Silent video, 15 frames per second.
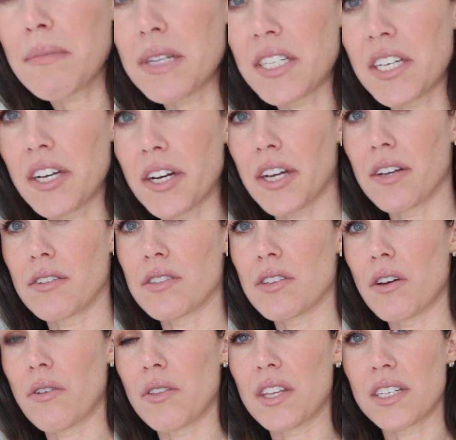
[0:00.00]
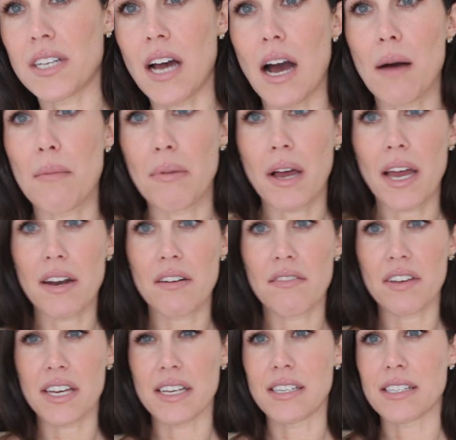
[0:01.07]
material. So the top kind
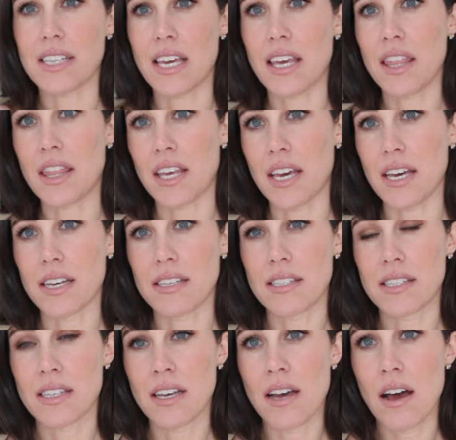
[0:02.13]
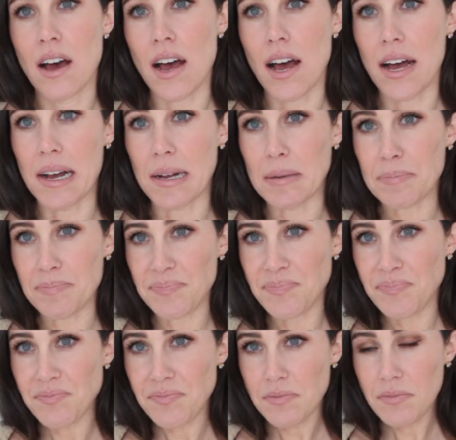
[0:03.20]
of is like this. Um,
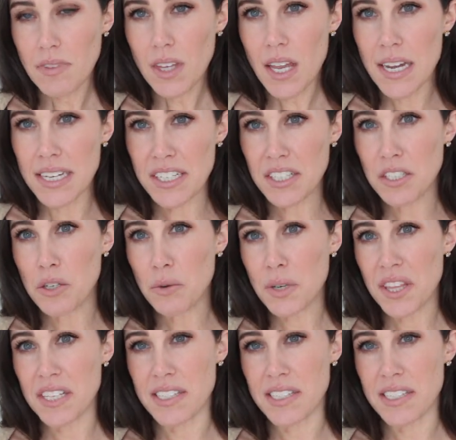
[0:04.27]
I did go with a